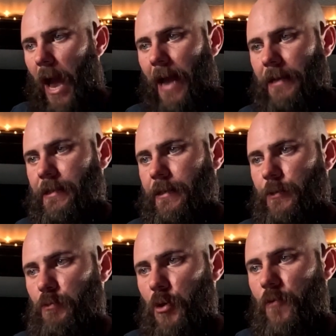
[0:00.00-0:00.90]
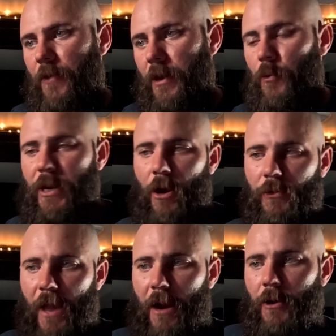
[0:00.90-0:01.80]
As it's moving, we know
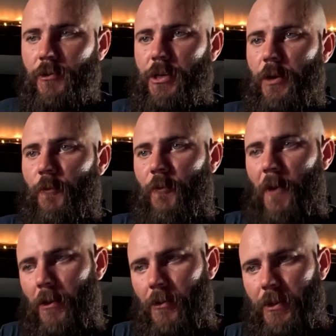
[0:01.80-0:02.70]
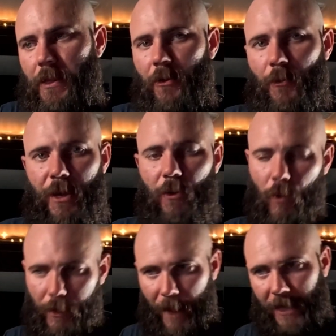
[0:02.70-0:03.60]
the arrow is going to follow a little bit.
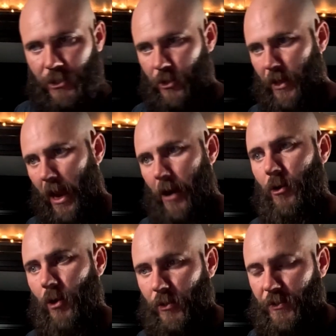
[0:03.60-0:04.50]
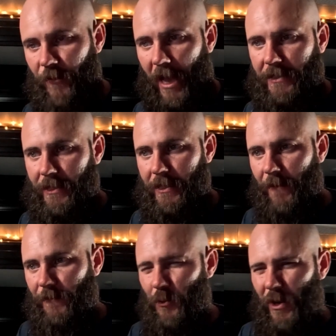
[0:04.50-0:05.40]
We make sure the arrow goes fast
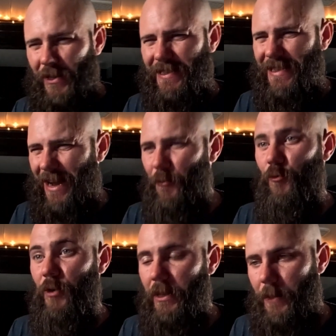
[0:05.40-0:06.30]
enough to where it's not really